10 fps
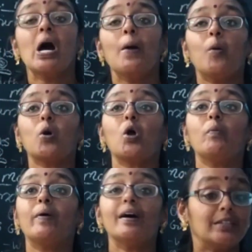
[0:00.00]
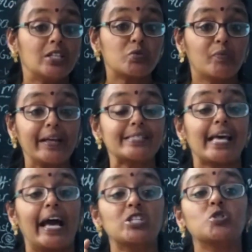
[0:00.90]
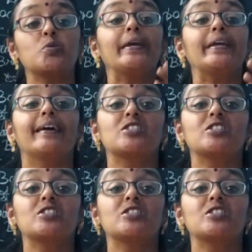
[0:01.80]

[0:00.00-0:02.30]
Moreover, this wings has to get